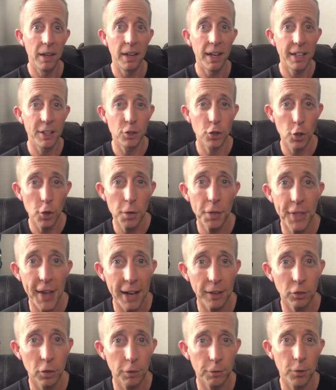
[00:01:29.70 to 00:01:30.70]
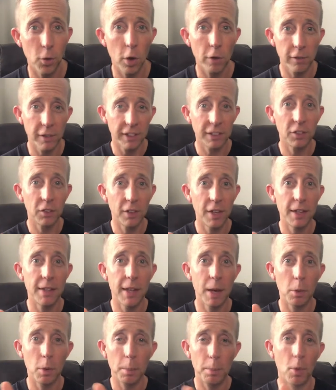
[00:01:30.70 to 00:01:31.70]
in 2004, let's say
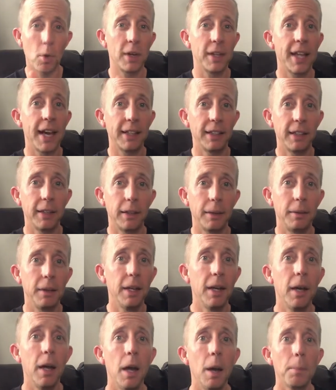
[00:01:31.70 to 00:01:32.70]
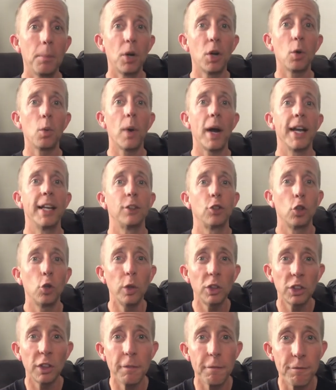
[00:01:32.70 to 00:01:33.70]
they were born that year, put away
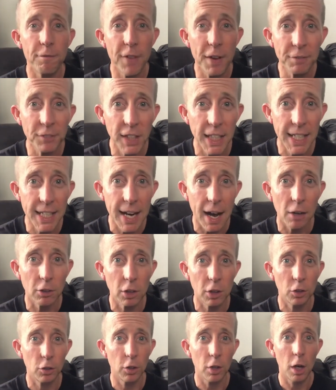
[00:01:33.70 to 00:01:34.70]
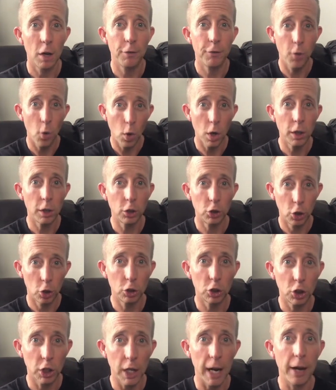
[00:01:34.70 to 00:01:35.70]
$250 for your
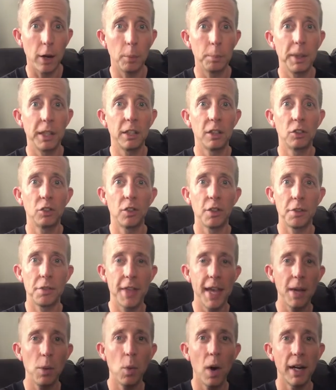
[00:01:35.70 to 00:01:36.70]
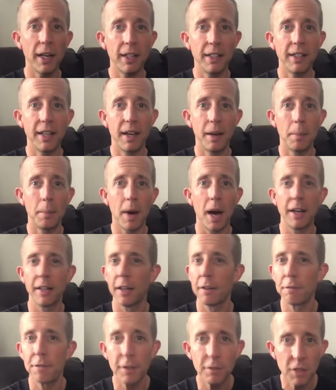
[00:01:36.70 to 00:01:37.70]
child because they wanted them on their
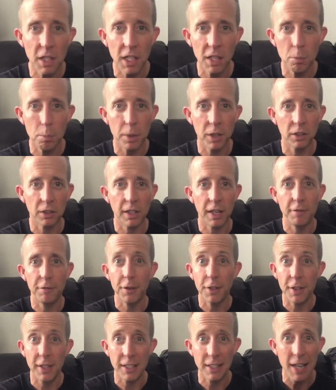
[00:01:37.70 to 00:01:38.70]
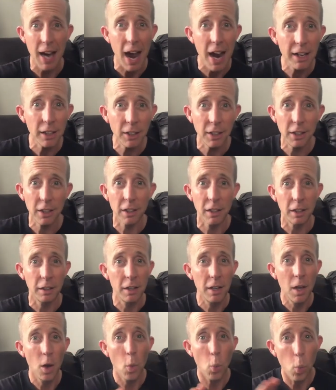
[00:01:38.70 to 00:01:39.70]
15th birthday for the entire year,
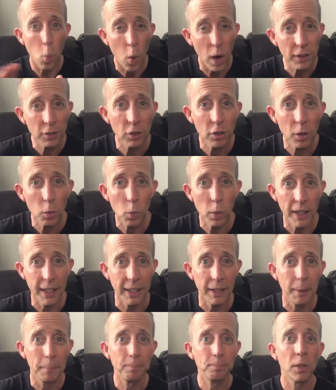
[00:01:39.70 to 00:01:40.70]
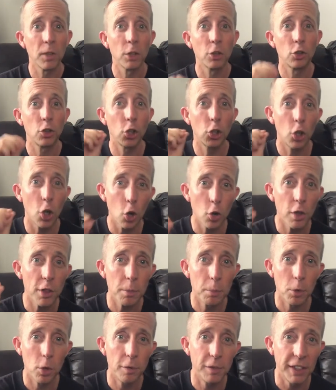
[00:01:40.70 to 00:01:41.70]
once a week, to go to the
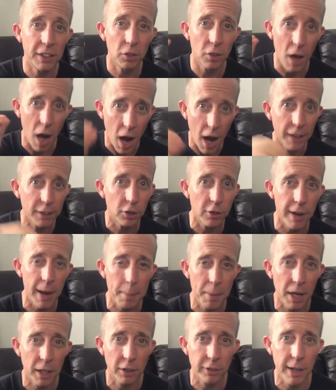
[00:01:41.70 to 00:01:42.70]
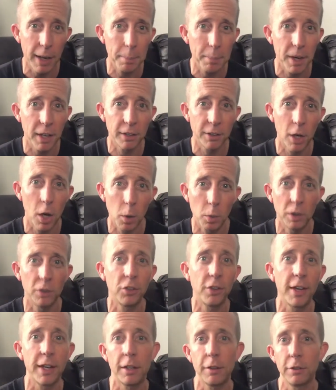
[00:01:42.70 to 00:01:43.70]
movies on grandma and grandpa and to always
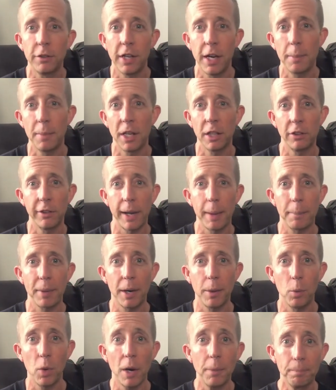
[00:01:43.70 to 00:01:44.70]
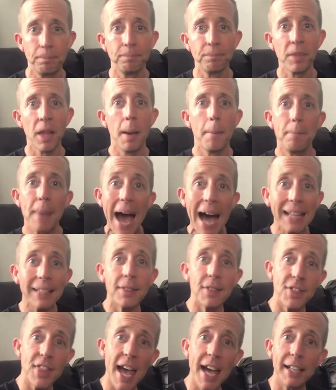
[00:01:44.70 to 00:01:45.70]
think of grandma and grandpa. Well, back
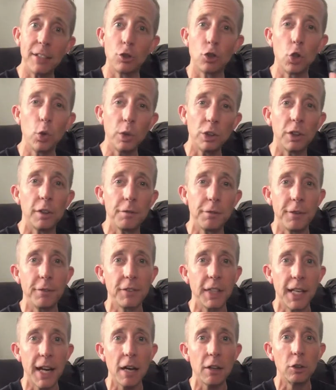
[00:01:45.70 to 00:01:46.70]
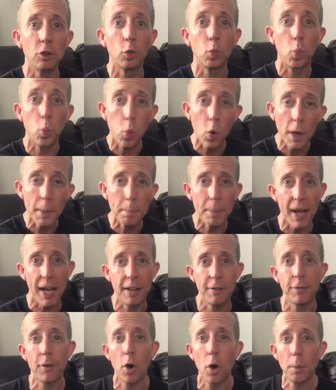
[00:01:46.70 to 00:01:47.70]
then, $250 would pay
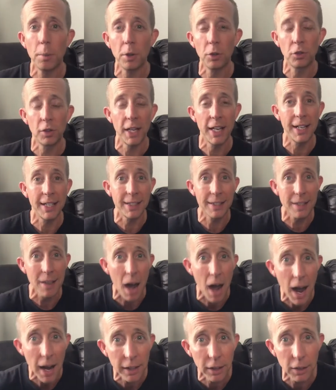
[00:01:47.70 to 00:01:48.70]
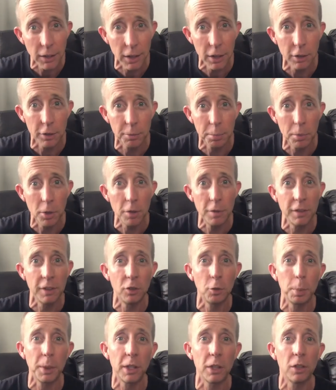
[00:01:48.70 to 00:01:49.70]
for almost an entire year of
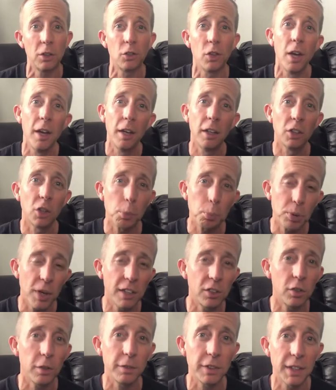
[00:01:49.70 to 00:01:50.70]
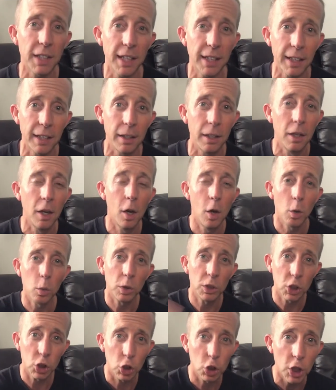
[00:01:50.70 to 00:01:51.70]
movies because the price of a ticket
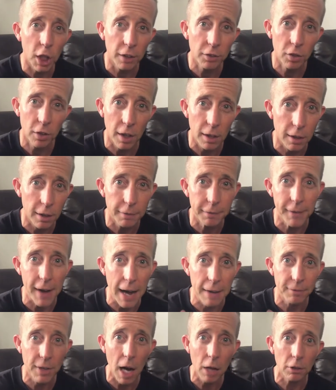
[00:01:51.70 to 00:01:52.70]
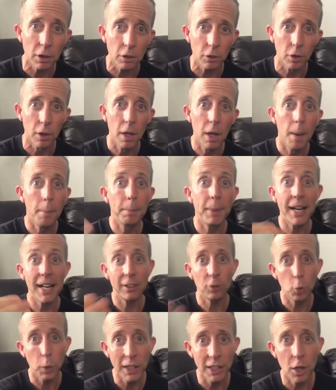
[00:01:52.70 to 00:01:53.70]
was just under $5. But
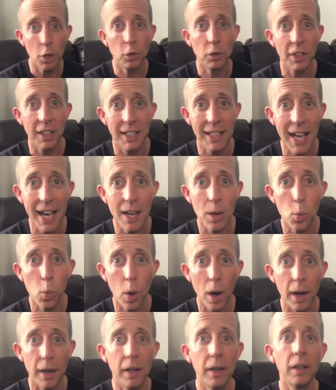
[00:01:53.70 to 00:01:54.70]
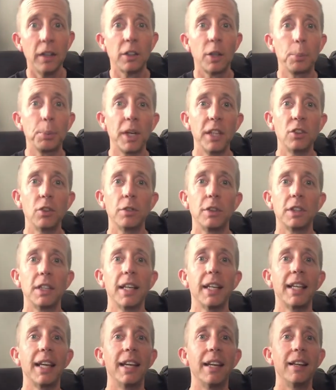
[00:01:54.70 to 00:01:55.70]
as we know today, what? The price of a
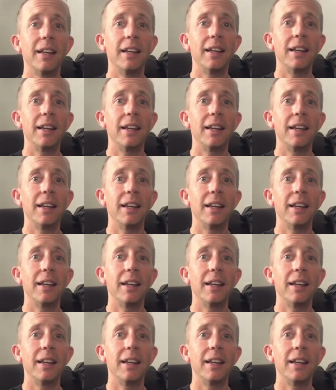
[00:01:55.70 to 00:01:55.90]
ticket